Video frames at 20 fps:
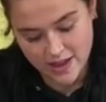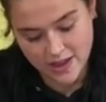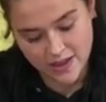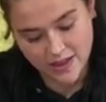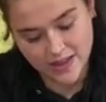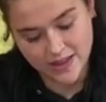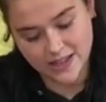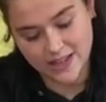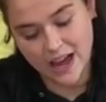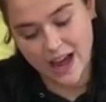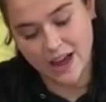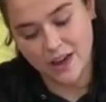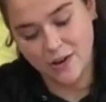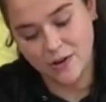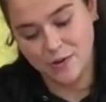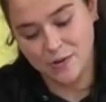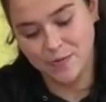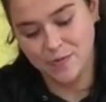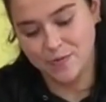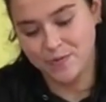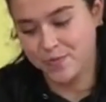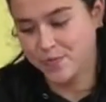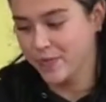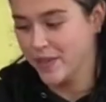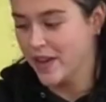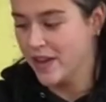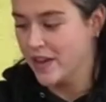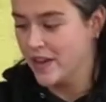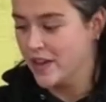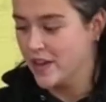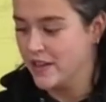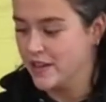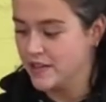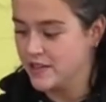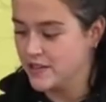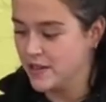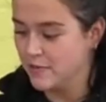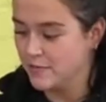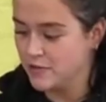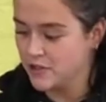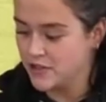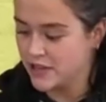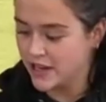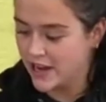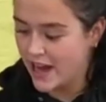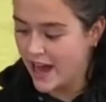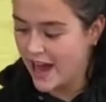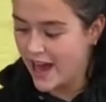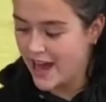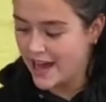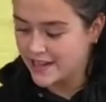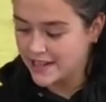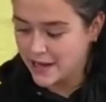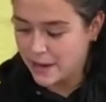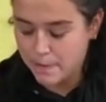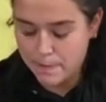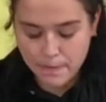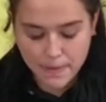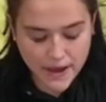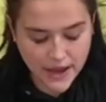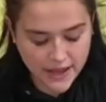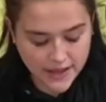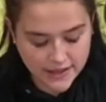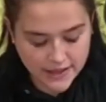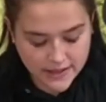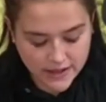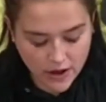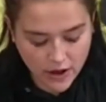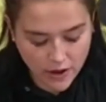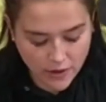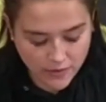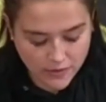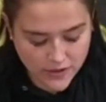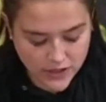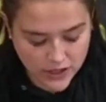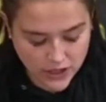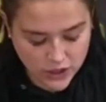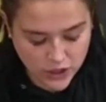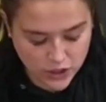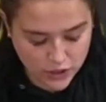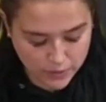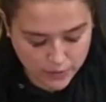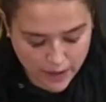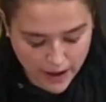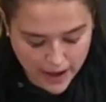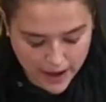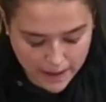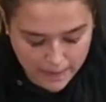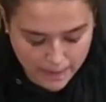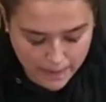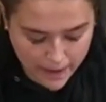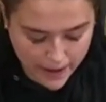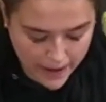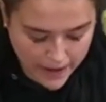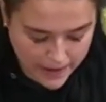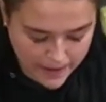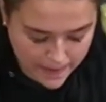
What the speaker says: the tail. So I'm just going to add a bit of tissue paper